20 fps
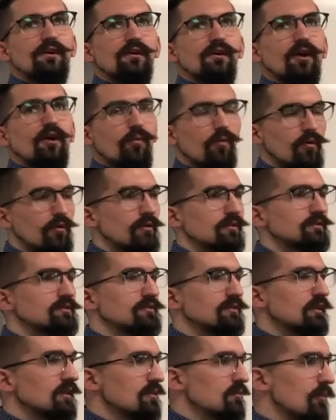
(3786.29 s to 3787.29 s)
uh, words,
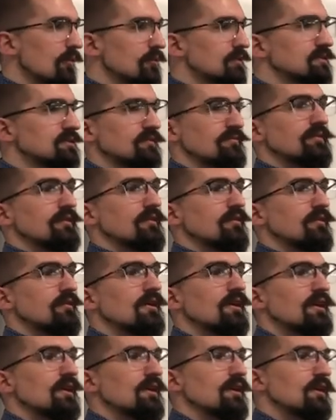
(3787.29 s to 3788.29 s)
you get a more
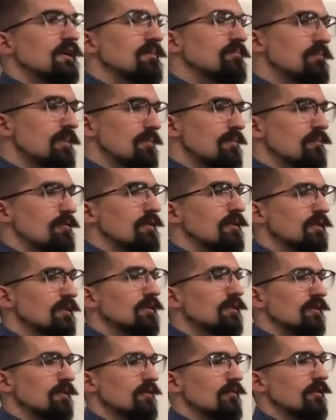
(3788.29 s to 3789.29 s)
severe uh, memory,
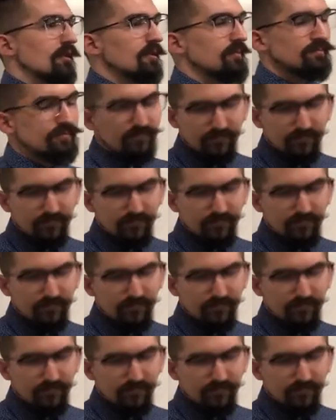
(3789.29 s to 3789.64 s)
all right?